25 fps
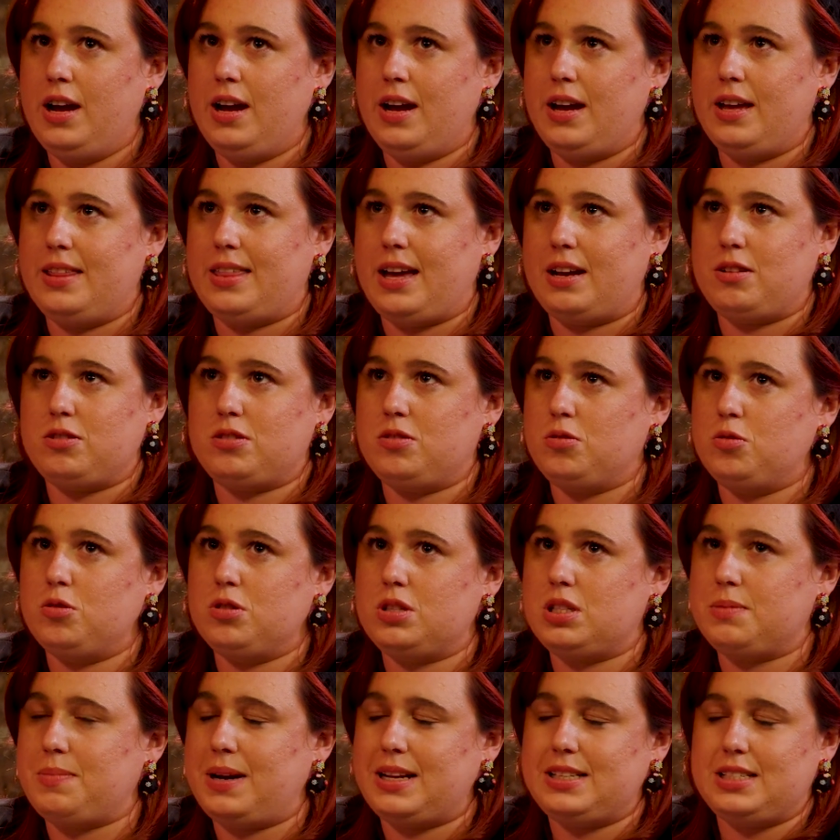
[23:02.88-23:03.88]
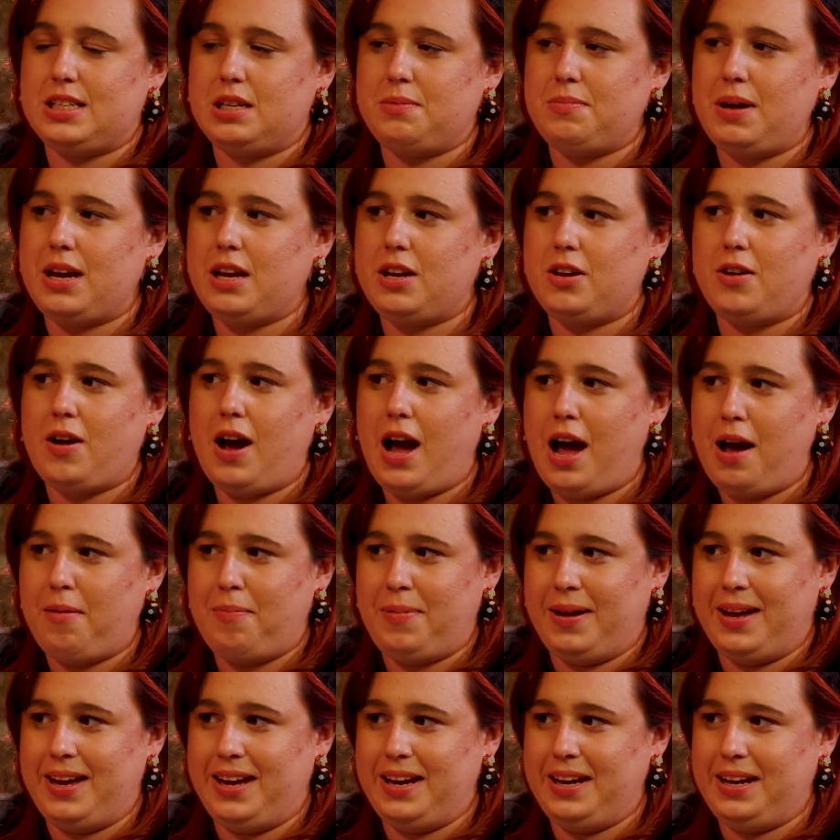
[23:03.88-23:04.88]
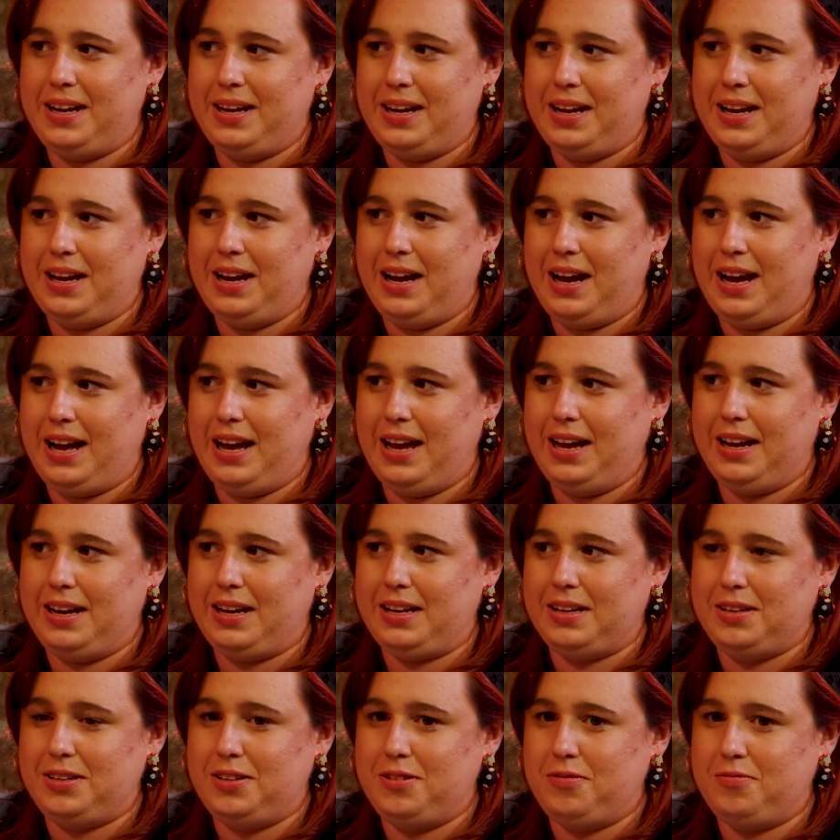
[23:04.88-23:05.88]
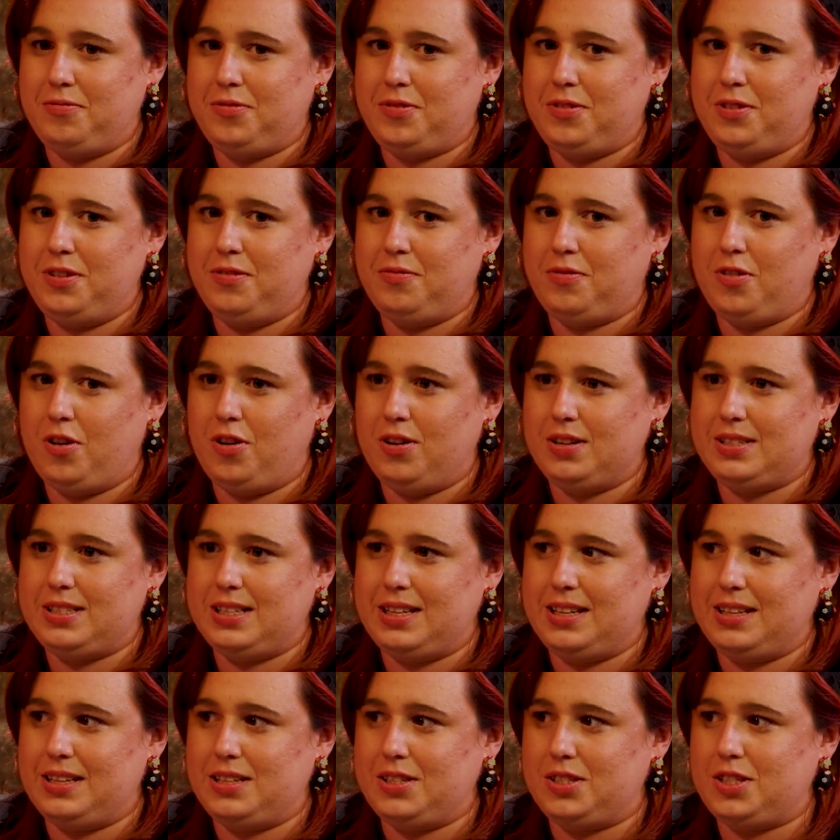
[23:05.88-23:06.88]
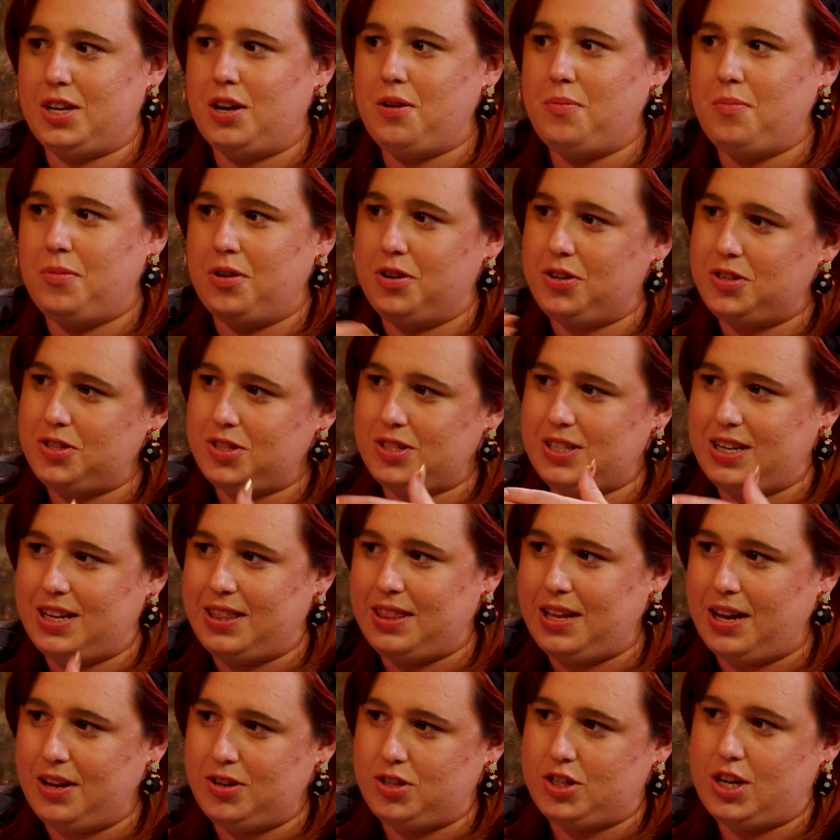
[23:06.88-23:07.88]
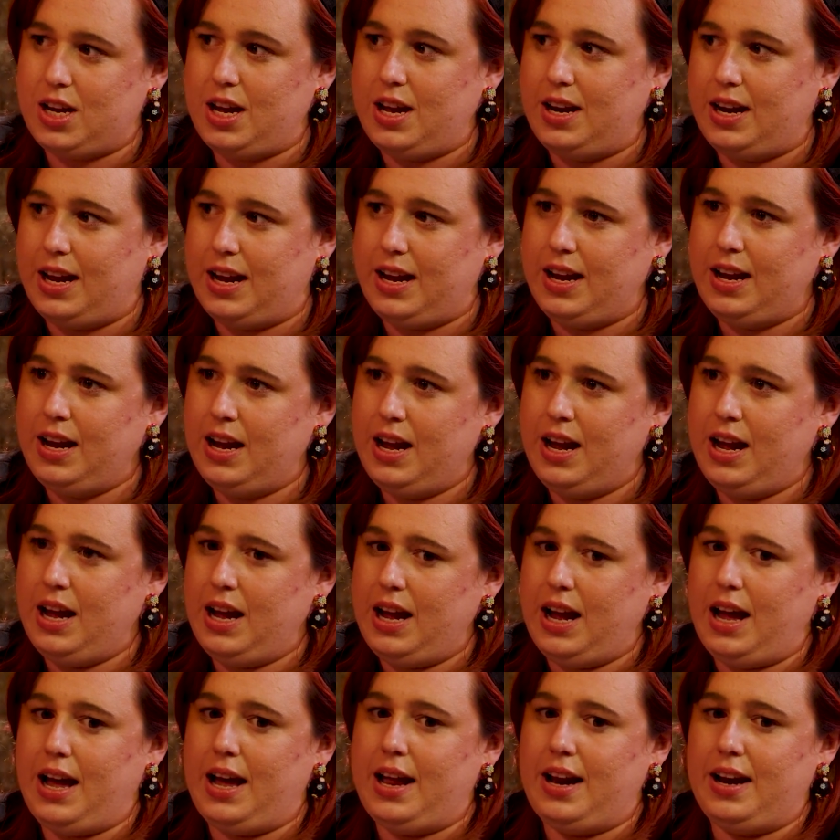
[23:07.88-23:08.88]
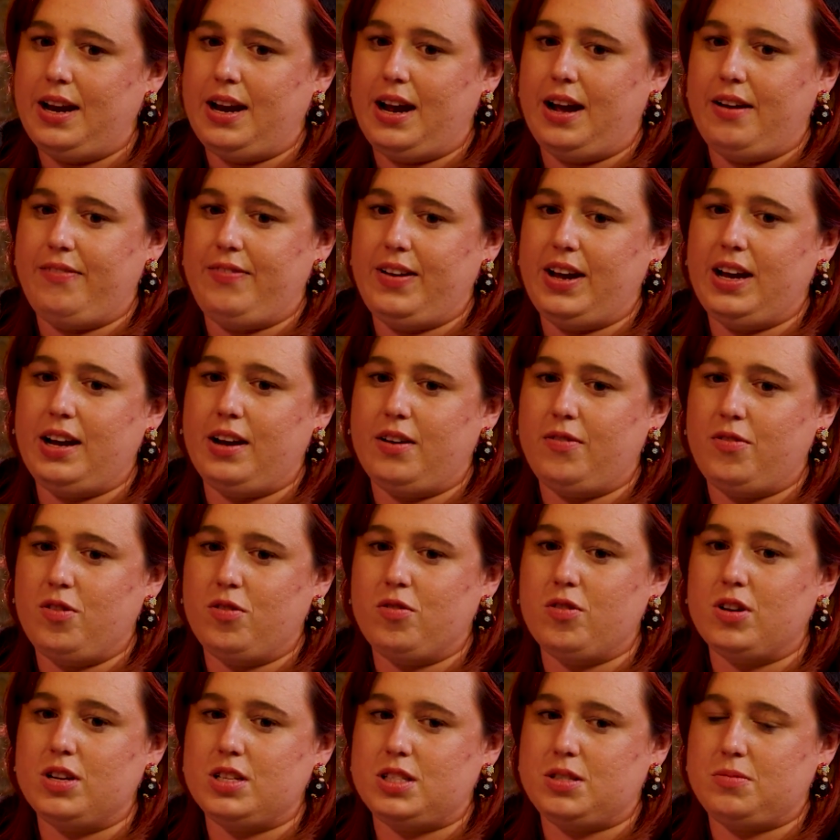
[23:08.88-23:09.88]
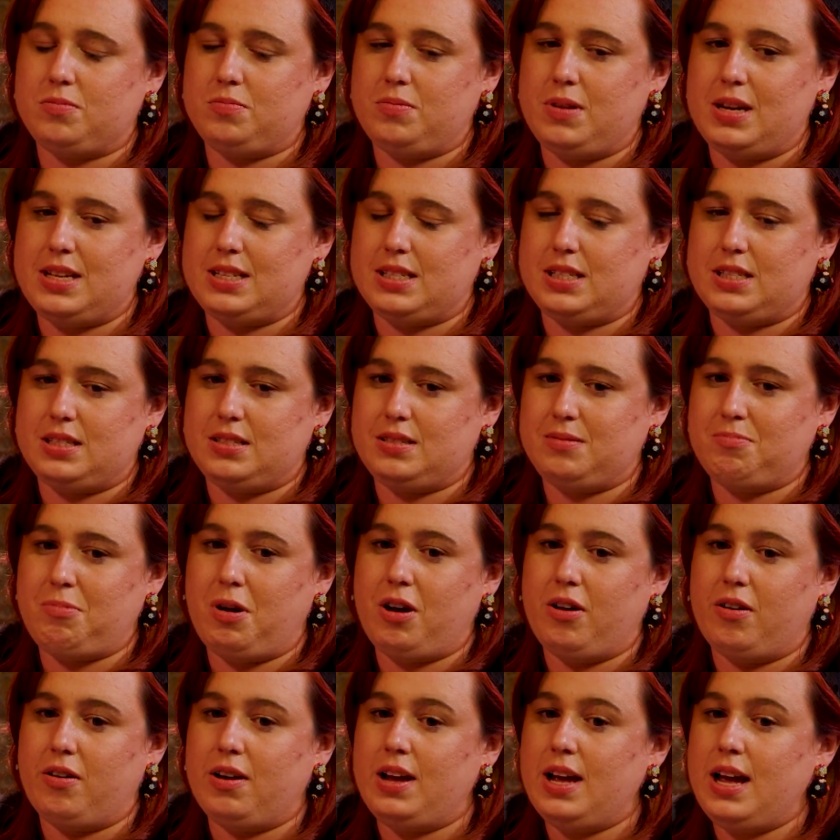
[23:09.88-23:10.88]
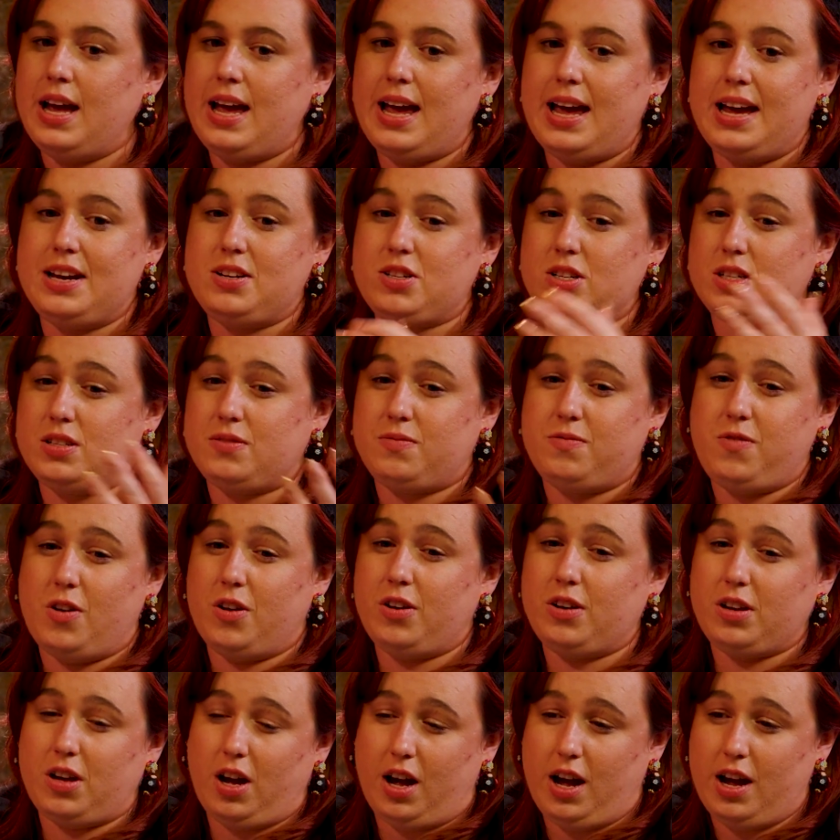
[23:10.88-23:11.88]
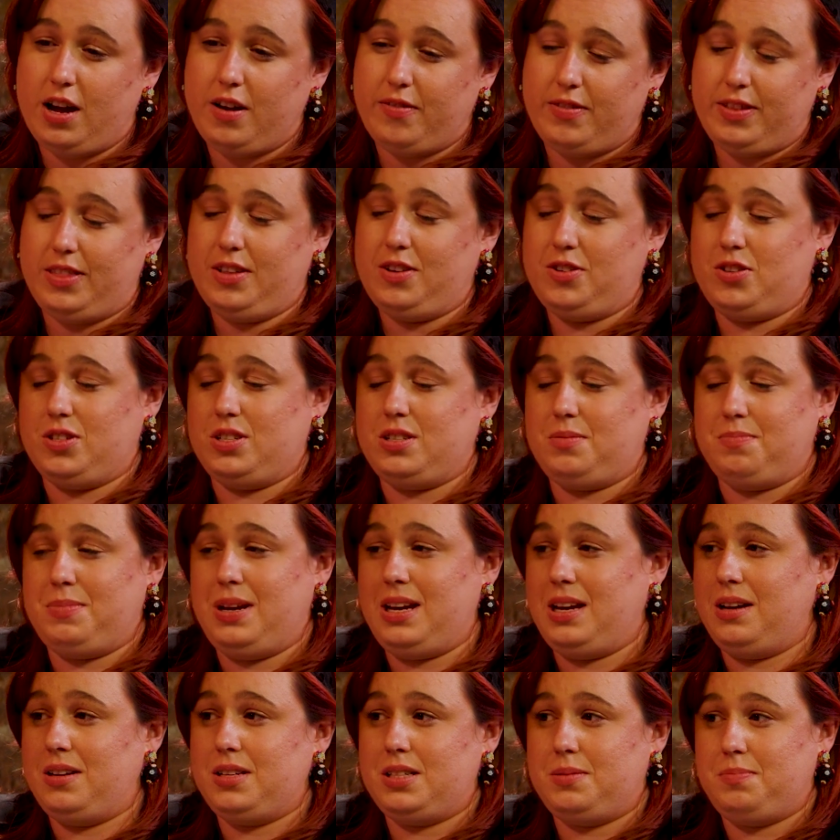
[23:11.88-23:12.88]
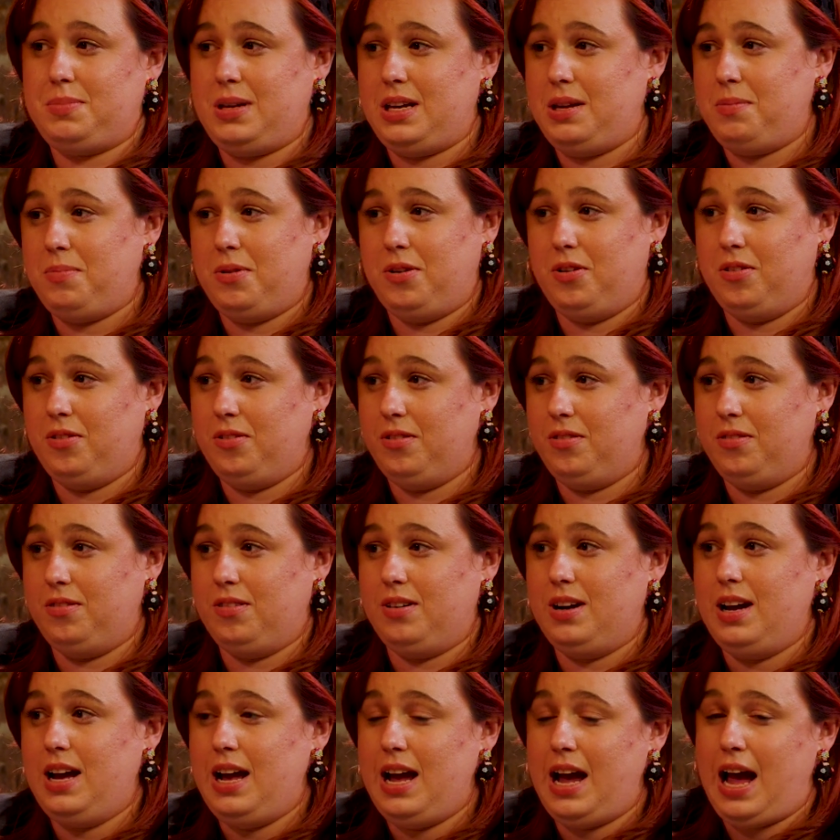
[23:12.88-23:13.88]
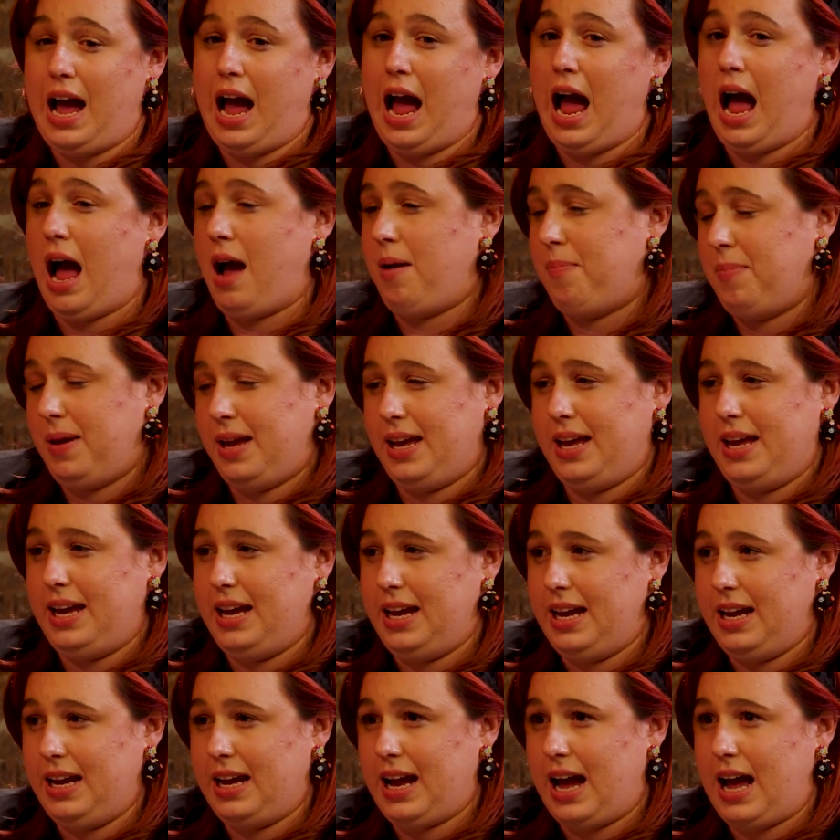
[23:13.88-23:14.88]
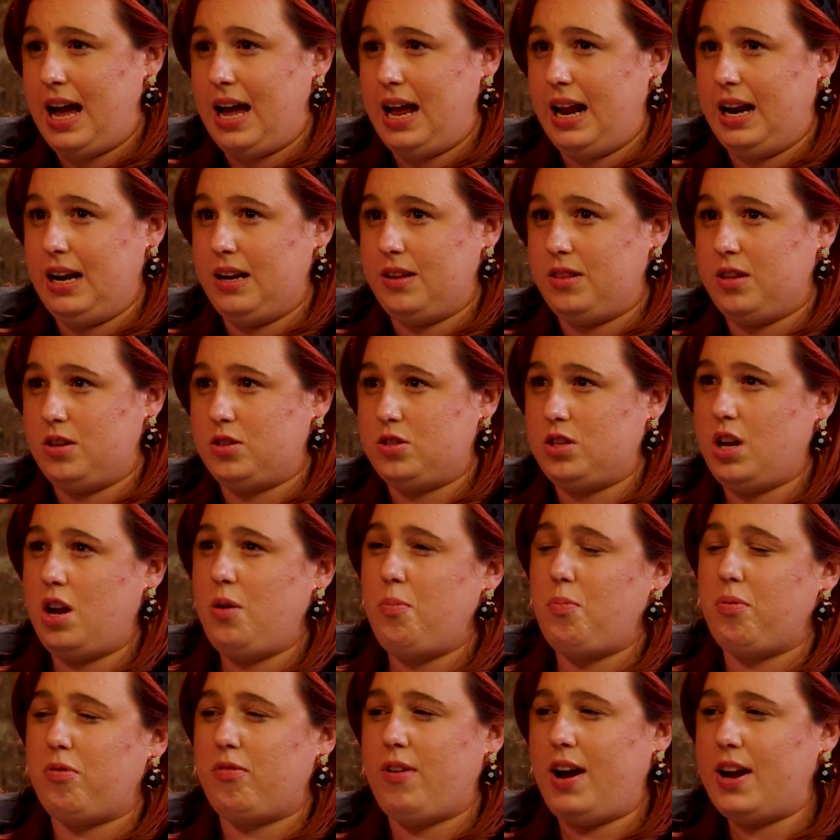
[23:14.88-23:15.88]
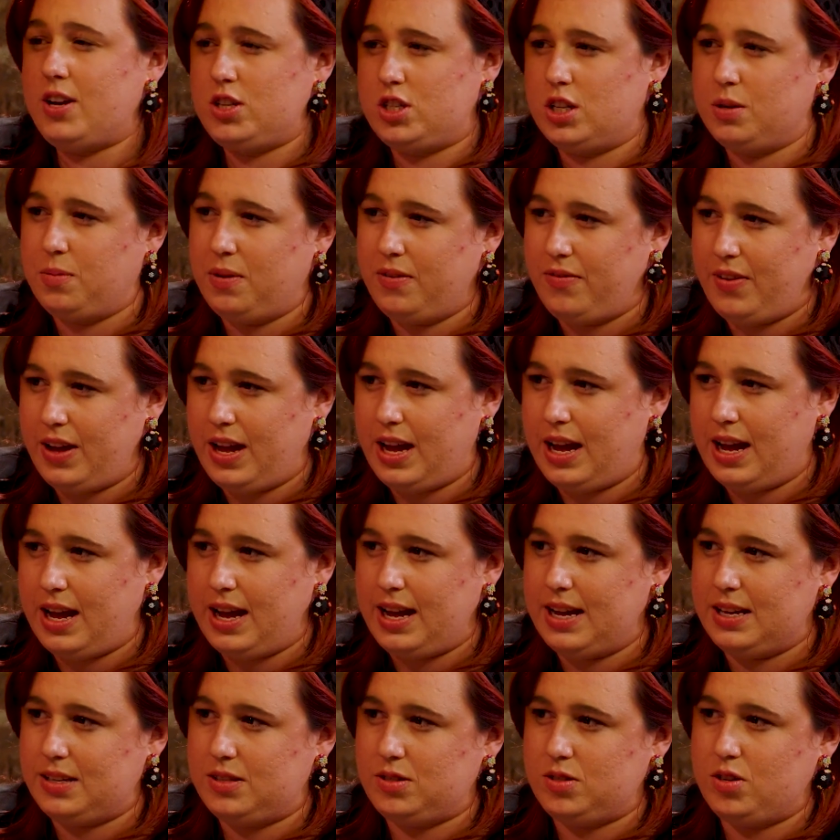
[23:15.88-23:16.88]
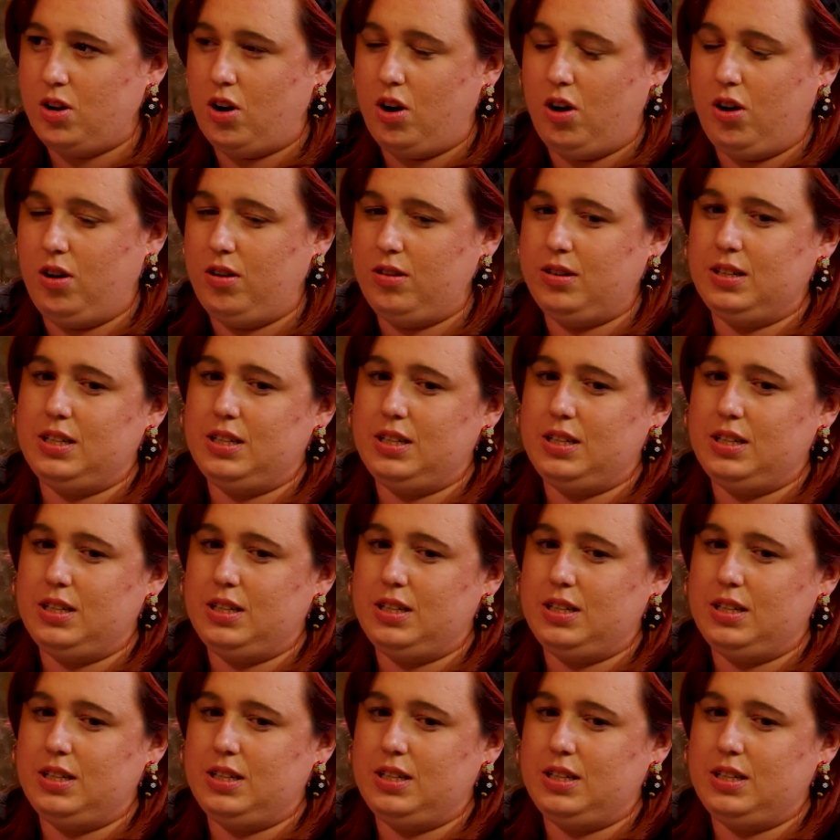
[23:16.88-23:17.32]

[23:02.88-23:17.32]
that doesn't automatically make you happy. Like you've got to, there's so much in that journey, and I think for us it's just fun clothing that just makes people happy, and there's no pressure with it. It's not,